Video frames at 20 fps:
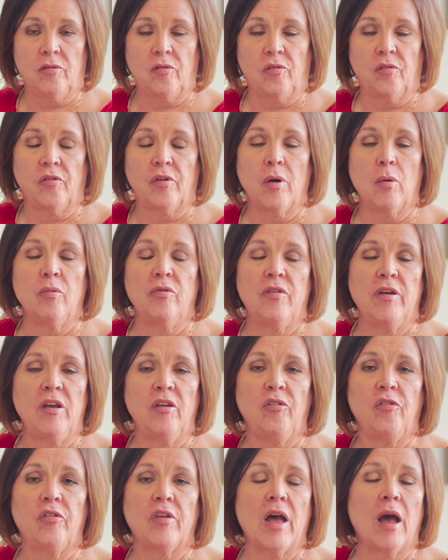So,
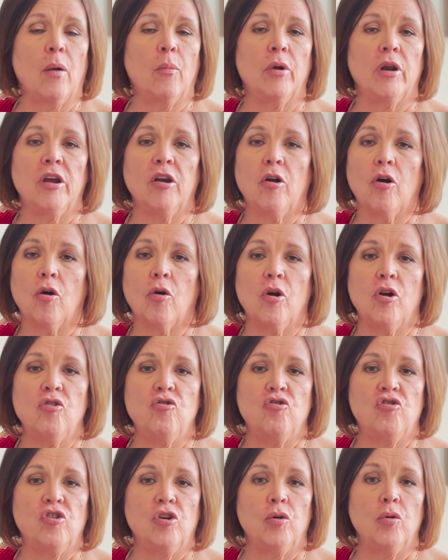this I would
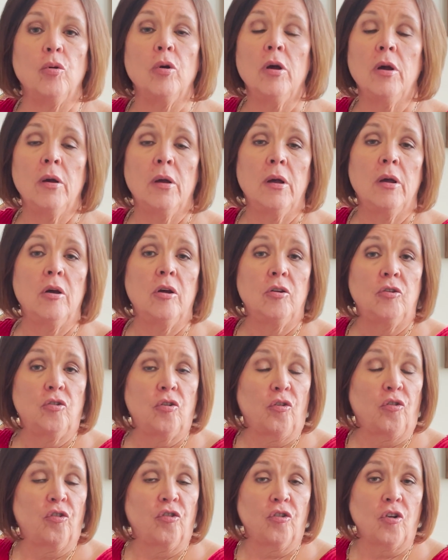encourage you to
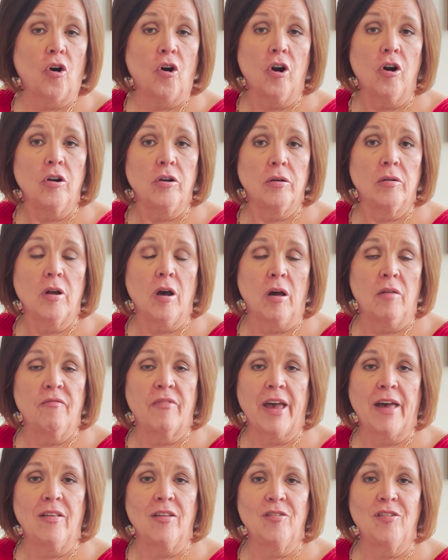start on
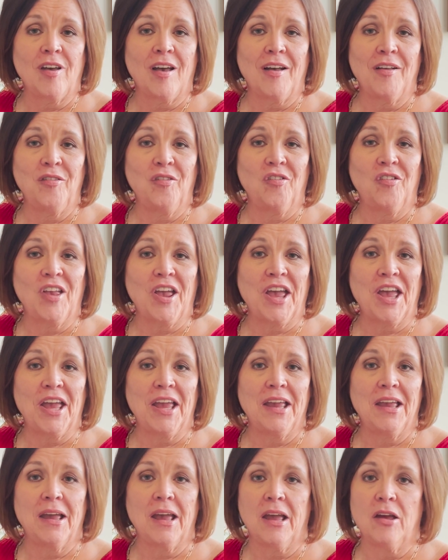Valentine's
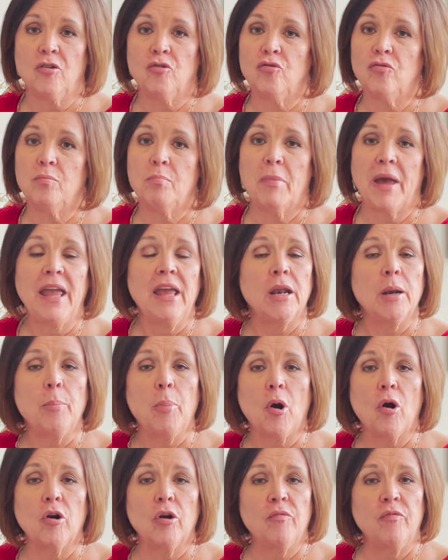Day and make it a
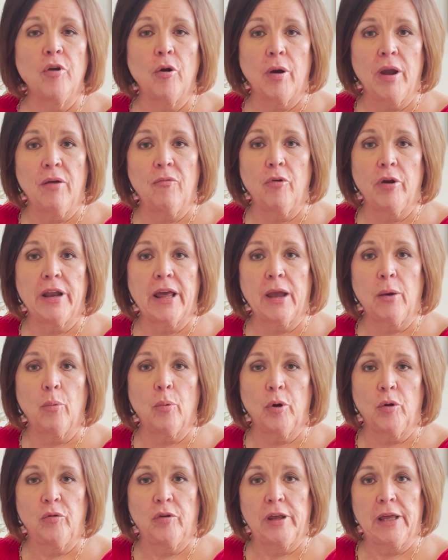part of your everyday
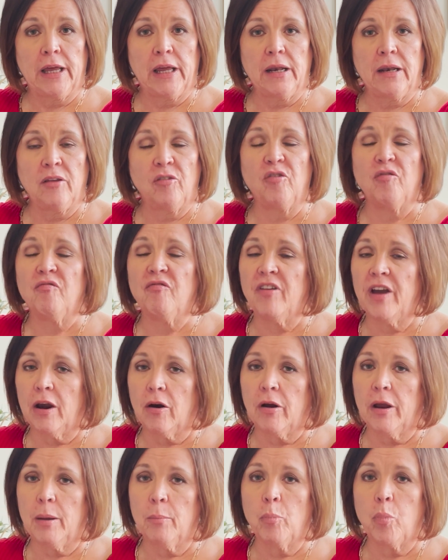routine. It's
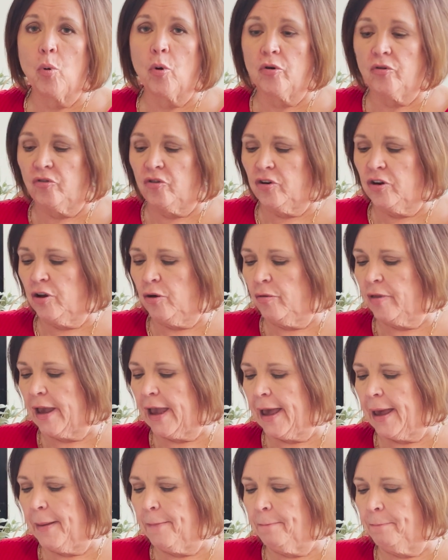very important to do
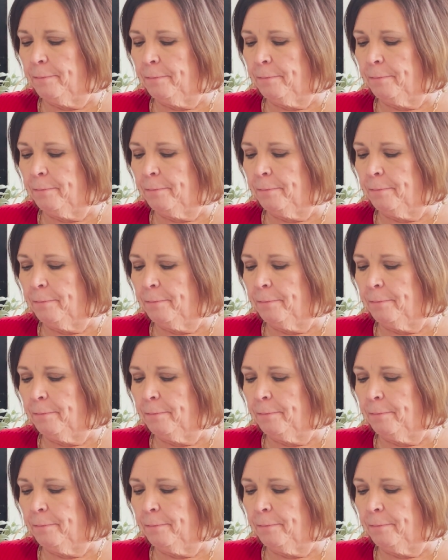that.